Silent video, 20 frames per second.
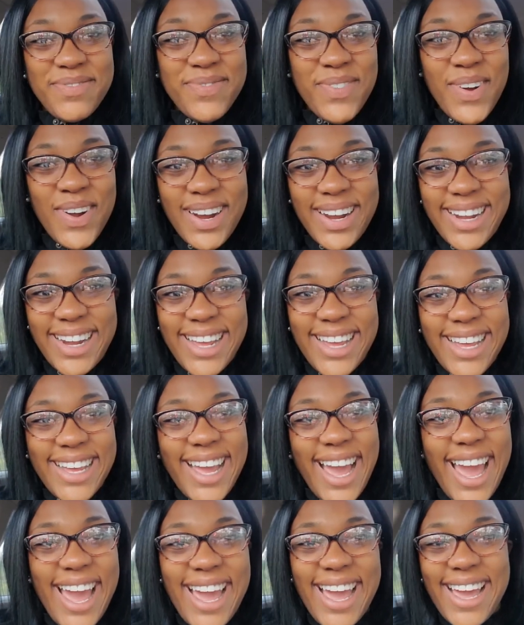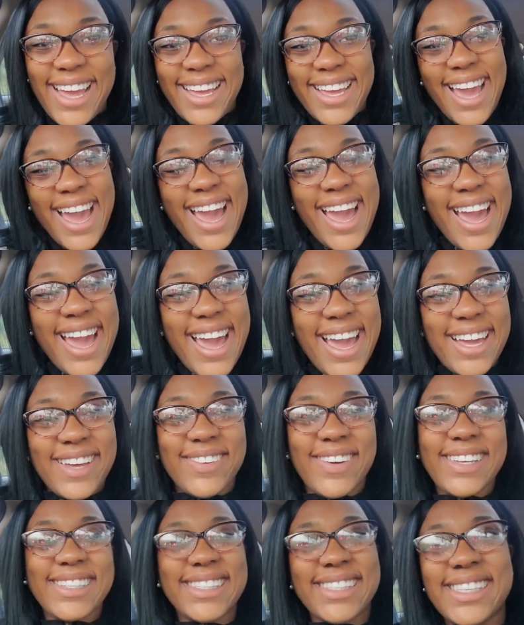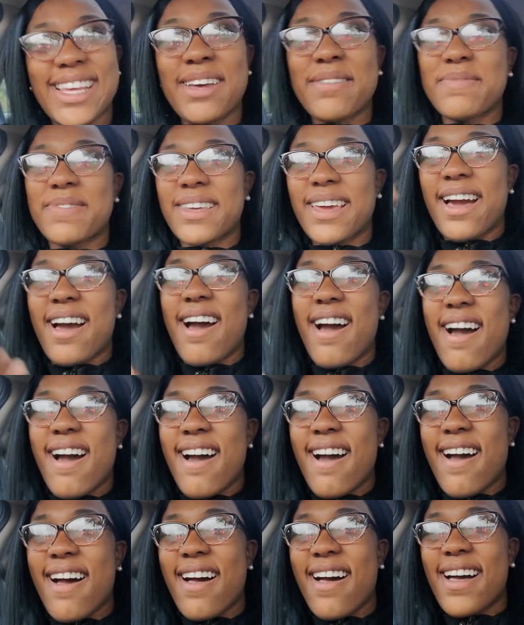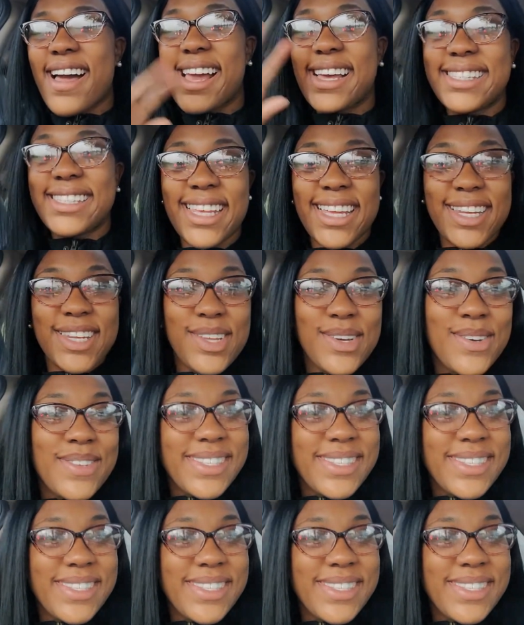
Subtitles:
Morning, A-Gang. What's up, y'all? It's a new